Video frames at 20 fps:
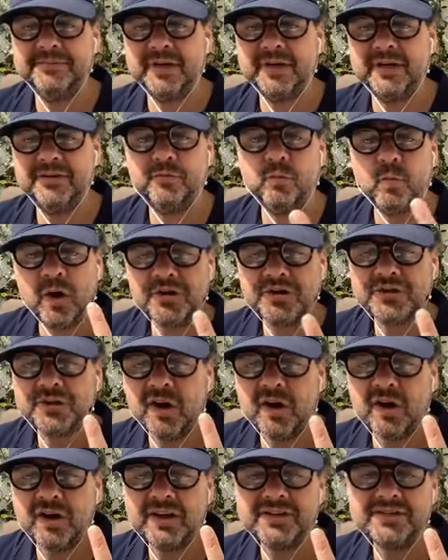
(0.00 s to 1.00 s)
If one
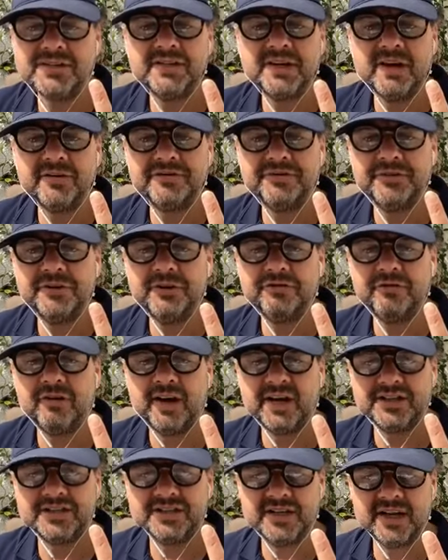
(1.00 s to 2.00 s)
dial is enough for you
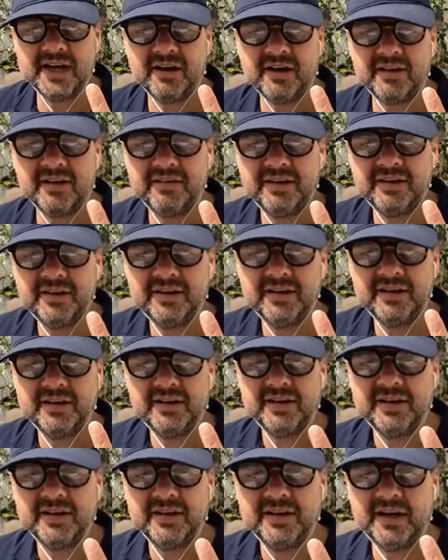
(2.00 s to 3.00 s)
right now,
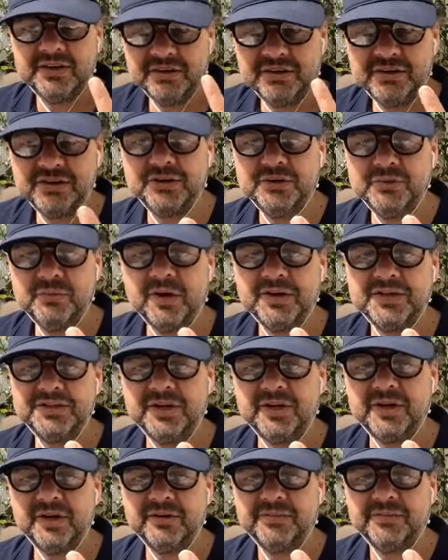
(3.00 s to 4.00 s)
and you can do one
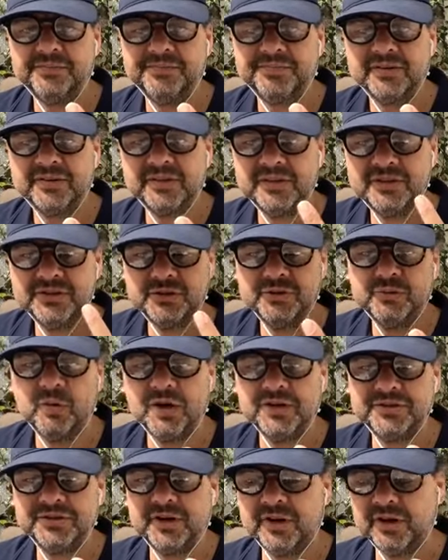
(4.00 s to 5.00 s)
dial, then do
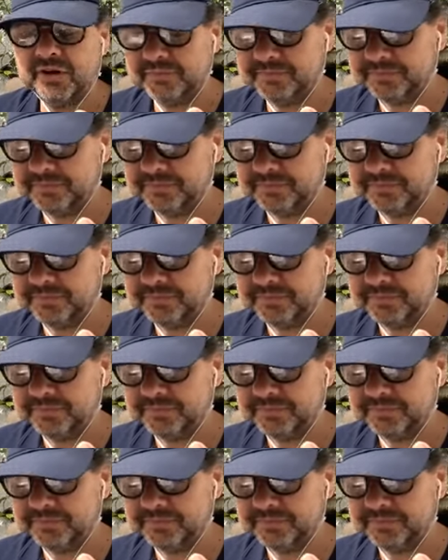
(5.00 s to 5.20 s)
one dial.